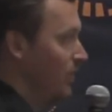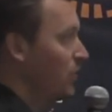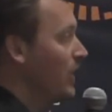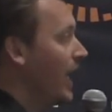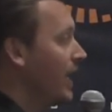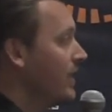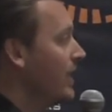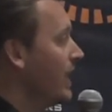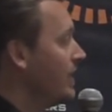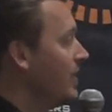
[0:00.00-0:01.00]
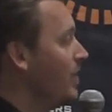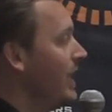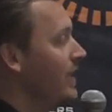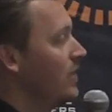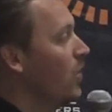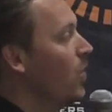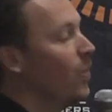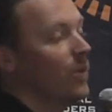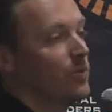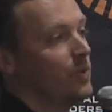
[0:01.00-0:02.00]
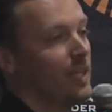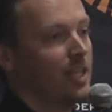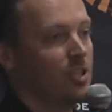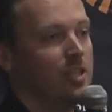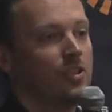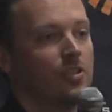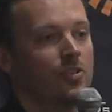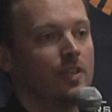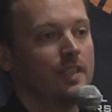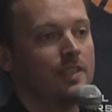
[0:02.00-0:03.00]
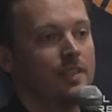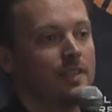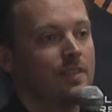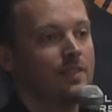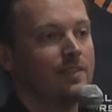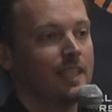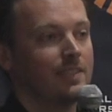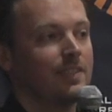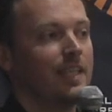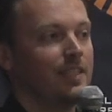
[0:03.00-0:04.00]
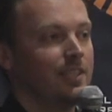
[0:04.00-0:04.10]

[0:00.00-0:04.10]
but we underestimate what will actually occur in the next eight